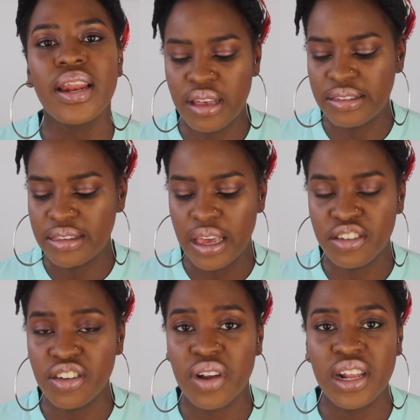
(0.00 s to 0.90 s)
Let's say
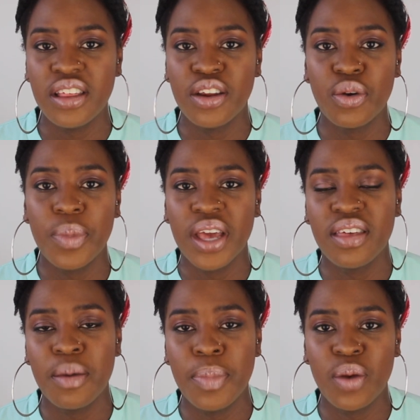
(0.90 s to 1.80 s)
generally they don't make
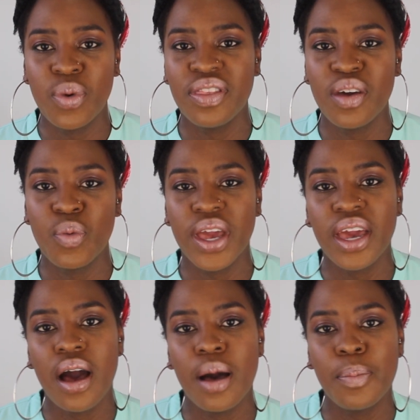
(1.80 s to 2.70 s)
their bed when they
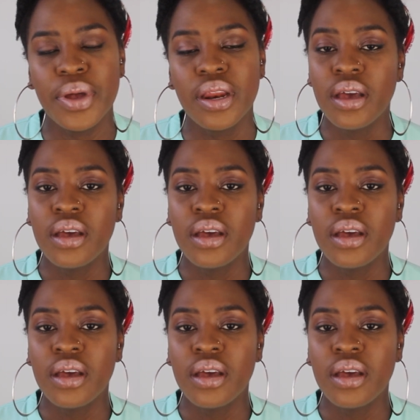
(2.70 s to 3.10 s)
wake up, but